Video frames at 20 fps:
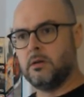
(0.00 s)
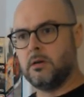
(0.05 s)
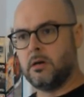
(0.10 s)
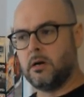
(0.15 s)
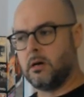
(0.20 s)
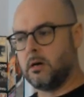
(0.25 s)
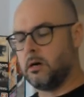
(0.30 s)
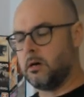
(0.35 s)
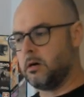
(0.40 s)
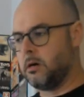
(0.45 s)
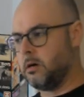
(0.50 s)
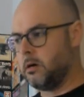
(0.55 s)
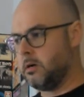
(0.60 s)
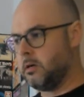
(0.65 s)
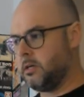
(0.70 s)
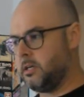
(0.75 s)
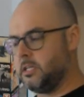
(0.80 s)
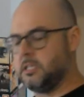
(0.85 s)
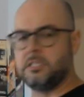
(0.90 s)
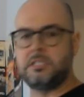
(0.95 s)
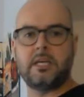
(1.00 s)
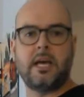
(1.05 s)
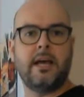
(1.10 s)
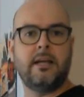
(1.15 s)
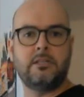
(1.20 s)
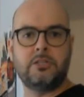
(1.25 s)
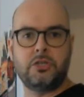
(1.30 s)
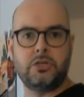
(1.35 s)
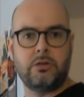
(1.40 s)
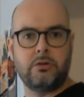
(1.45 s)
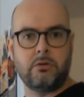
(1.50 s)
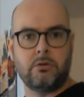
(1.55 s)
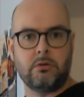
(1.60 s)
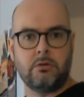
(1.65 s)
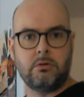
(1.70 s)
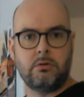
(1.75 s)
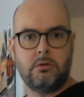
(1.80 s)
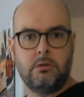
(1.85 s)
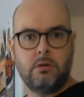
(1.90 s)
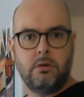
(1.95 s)
uh,
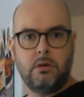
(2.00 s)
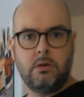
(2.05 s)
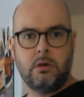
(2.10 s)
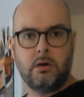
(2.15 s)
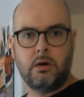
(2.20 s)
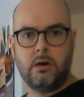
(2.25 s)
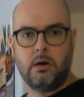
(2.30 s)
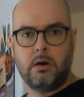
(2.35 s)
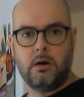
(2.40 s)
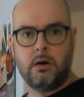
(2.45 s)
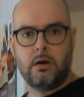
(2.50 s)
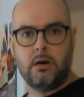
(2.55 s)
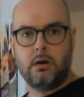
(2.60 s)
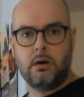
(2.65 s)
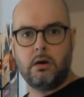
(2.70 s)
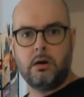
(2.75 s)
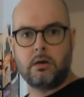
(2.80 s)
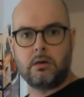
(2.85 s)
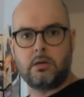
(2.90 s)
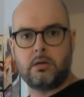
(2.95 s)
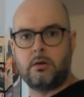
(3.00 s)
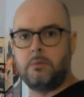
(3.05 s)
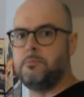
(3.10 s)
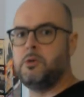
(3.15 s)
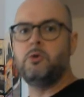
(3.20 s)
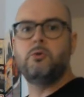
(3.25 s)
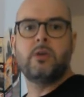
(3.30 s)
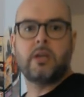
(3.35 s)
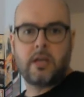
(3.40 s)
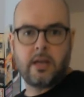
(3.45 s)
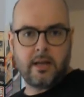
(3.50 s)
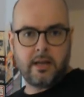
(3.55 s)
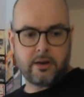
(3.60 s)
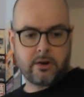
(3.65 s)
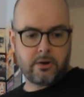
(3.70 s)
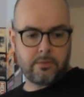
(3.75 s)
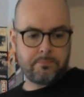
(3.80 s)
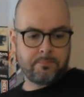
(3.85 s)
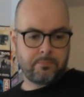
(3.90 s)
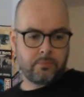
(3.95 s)
intentional uh, communicator.